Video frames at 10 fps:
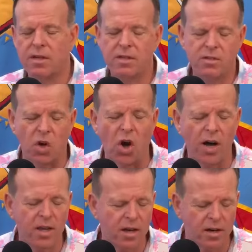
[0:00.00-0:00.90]

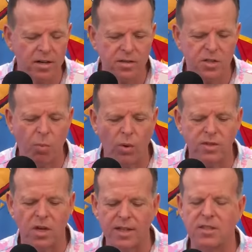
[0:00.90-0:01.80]
talk here, sports
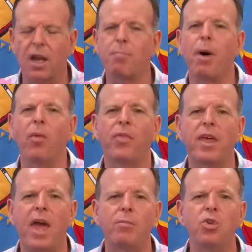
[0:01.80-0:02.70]
talk. It's not about the
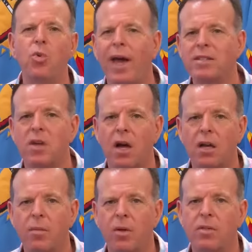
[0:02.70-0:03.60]
game. You hate
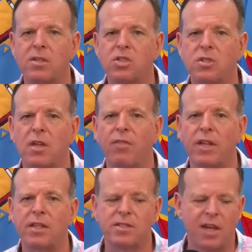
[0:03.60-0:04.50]
talking about stuff
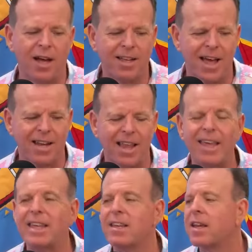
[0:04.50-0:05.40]
like this. I kind of
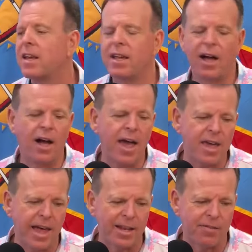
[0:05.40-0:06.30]
like it. Hey, Kelly